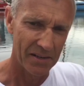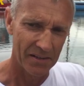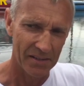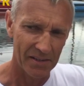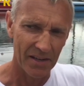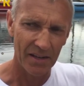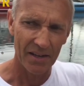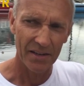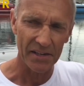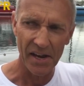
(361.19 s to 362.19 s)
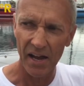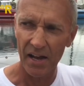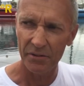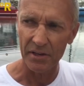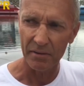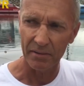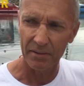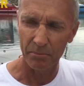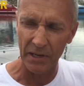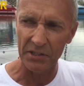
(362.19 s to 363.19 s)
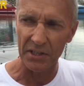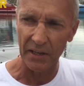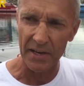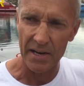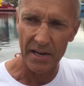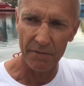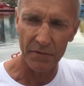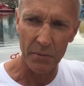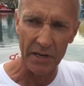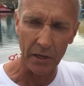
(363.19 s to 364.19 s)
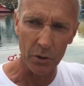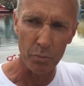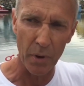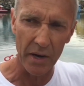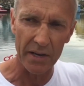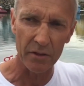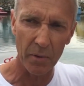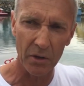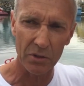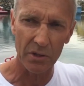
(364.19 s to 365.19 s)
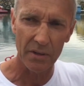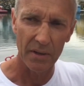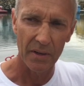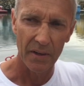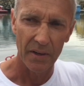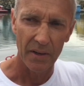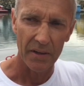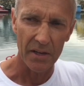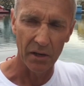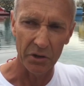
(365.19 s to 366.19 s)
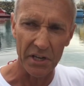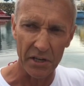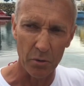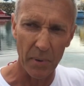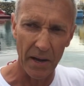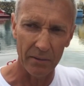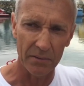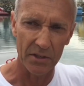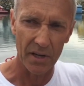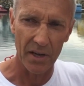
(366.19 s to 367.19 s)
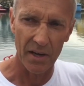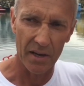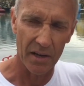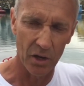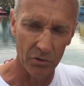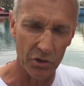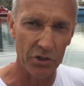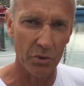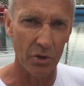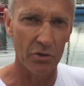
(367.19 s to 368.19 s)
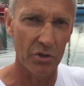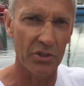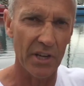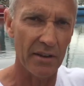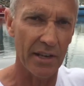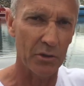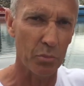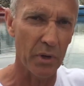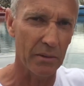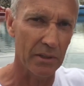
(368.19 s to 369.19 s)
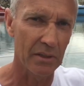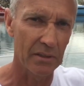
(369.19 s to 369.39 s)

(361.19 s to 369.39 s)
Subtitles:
I think. Basically, if you include buying the boat, you're looking at about £100,000 to £110,000.